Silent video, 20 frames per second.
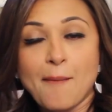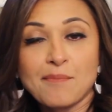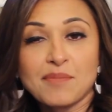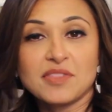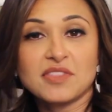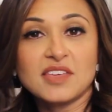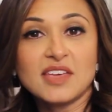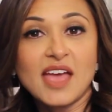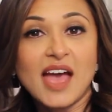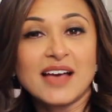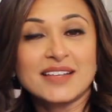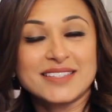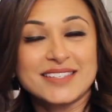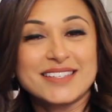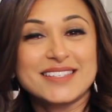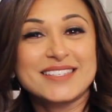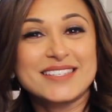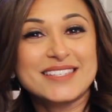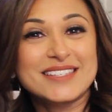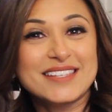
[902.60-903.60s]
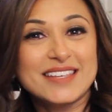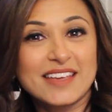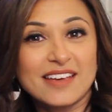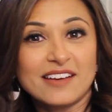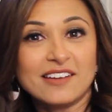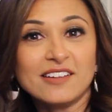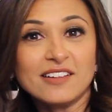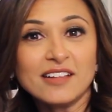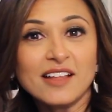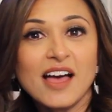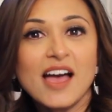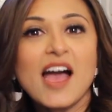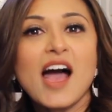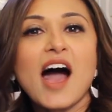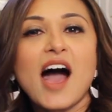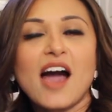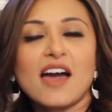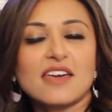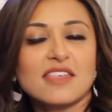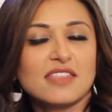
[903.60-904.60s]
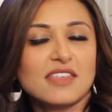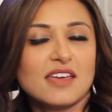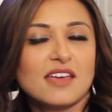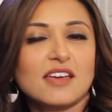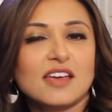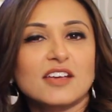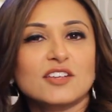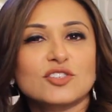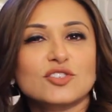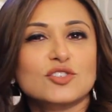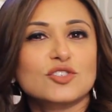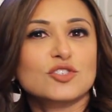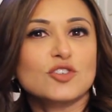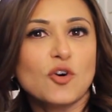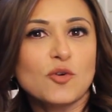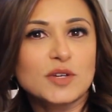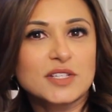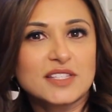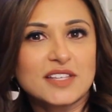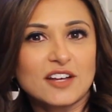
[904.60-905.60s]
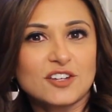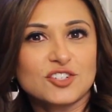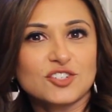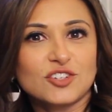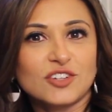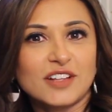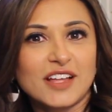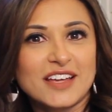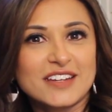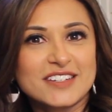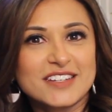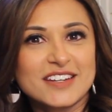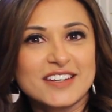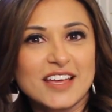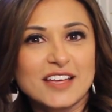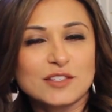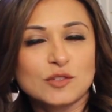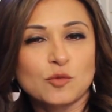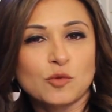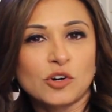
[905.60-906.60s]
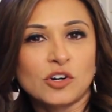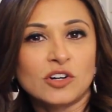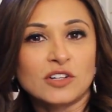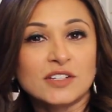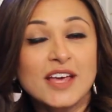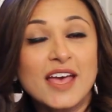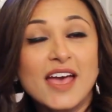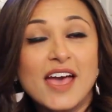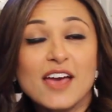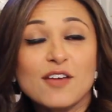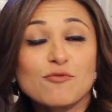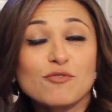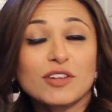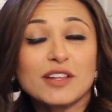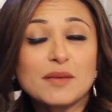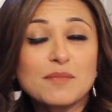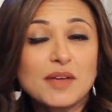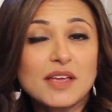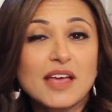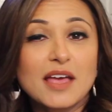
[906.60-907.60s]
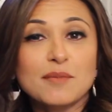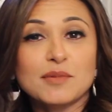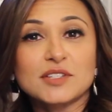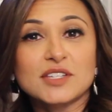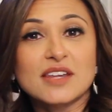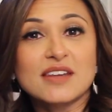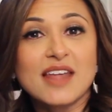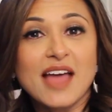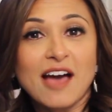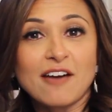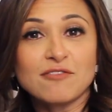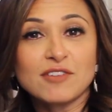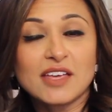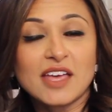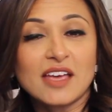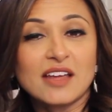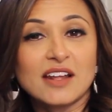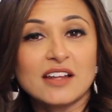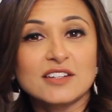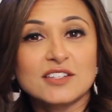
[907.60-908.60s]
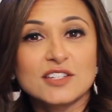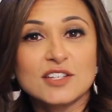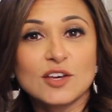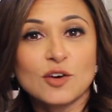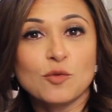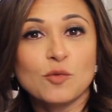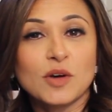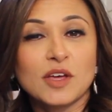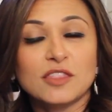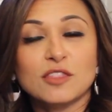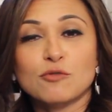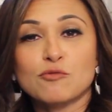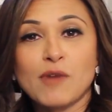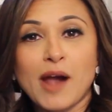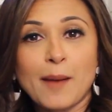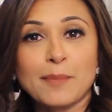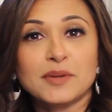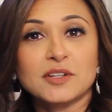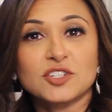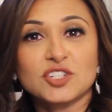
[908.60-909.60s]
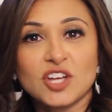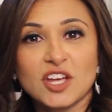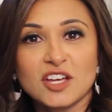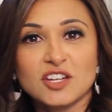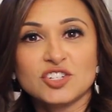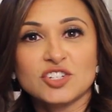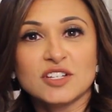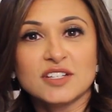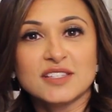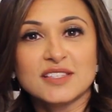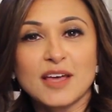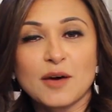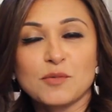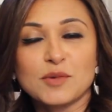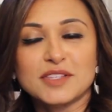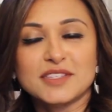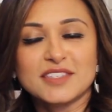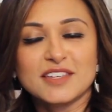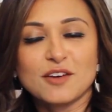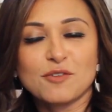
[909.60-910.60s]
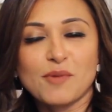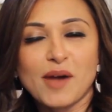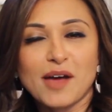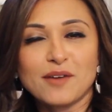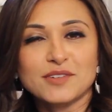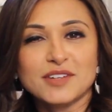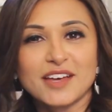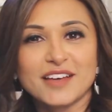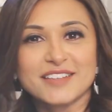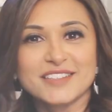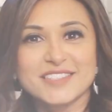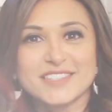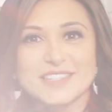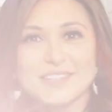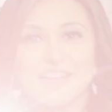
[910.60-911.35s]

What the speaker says: empathy as a skill, I think is so essential in today's world, and really being able to navigate and deal with the rapid changes that we see around us.